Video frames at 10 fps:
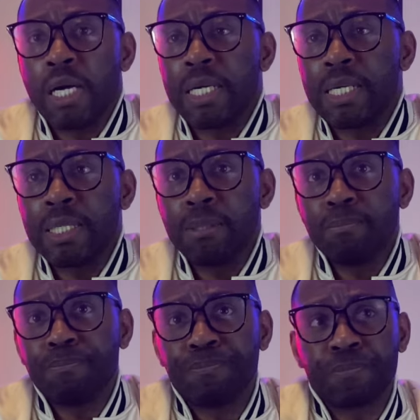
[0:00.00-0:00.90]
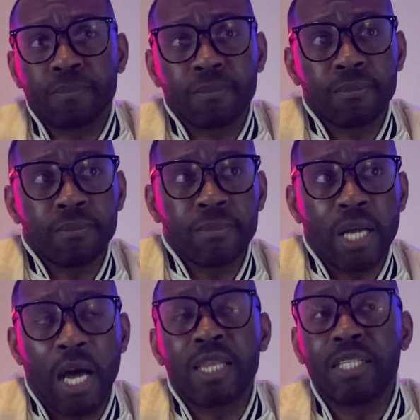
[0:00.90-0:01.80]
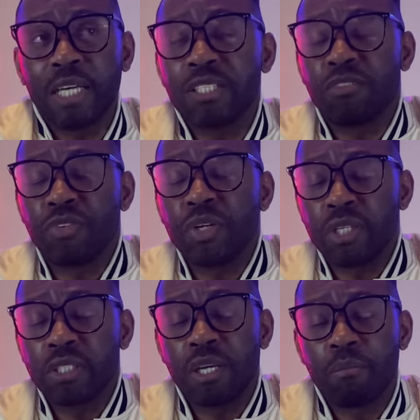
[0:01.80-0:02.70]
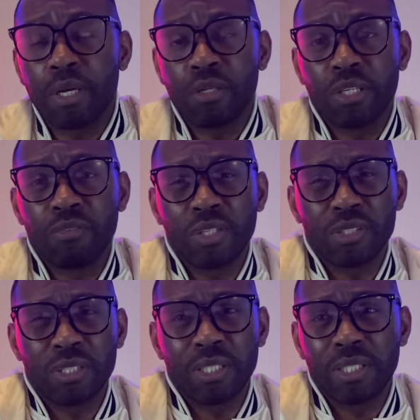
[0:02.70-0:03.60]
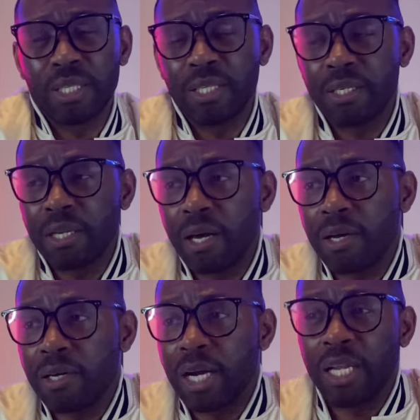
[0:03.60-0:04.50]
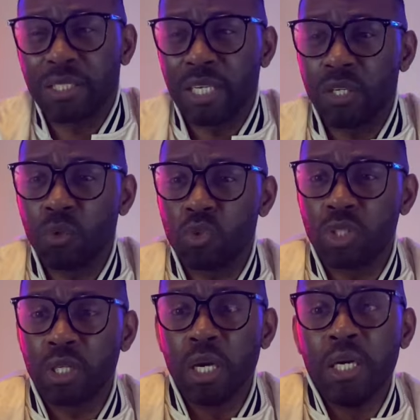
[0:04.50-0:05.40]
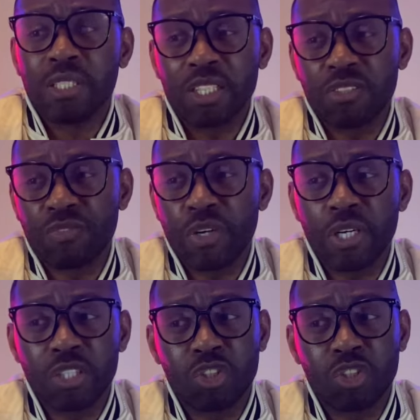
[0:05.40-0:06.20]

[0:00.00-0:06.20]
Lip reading: I think Tyson Fury does have better defense than Oleksandr Usyk. Tyson Fury has